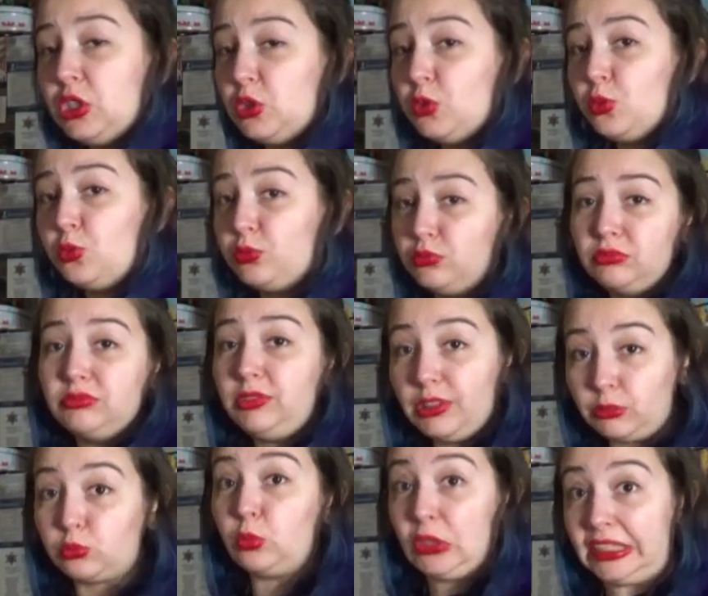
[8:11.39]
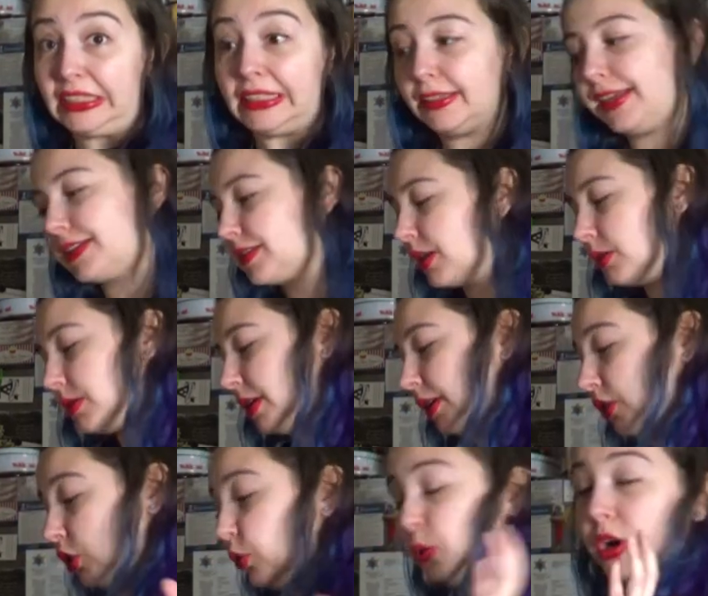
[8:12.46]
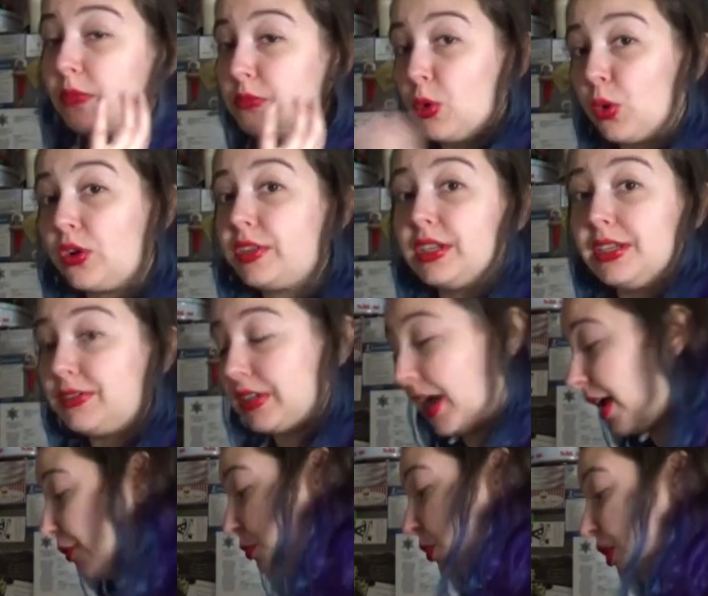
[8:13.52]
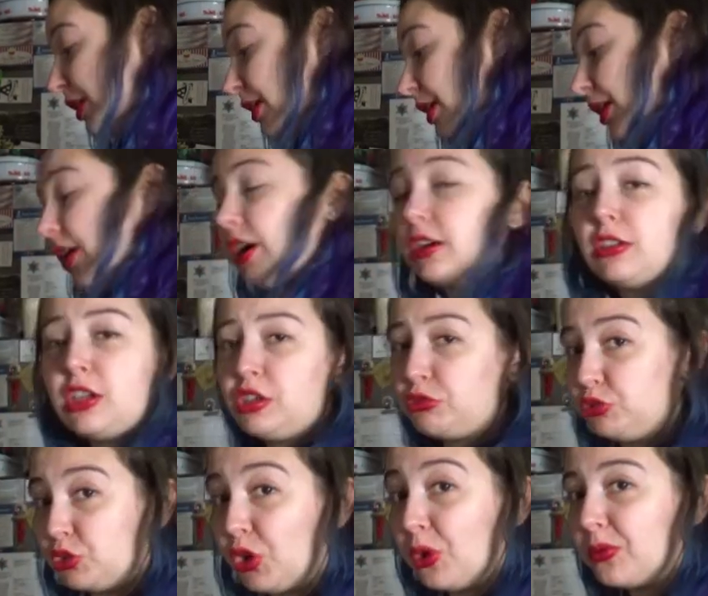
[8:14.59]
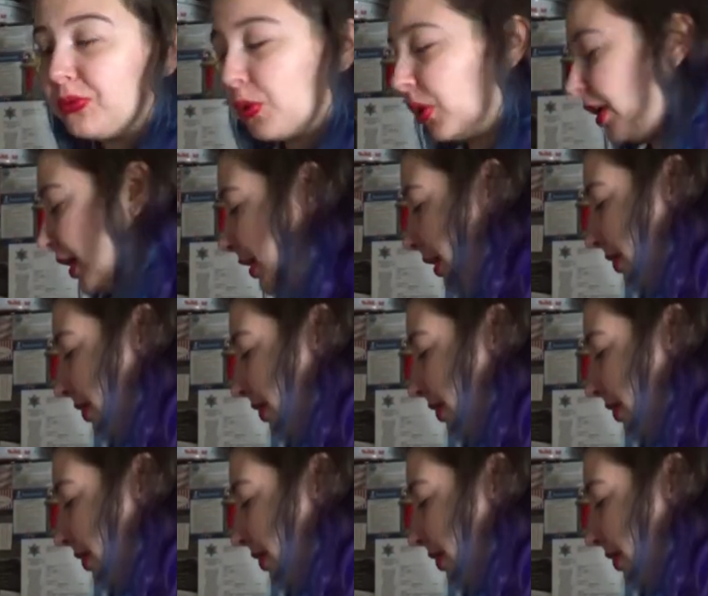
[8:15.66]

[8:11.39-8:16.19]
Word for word: you really like cinnamon and you want more than even I've put in here, go for it.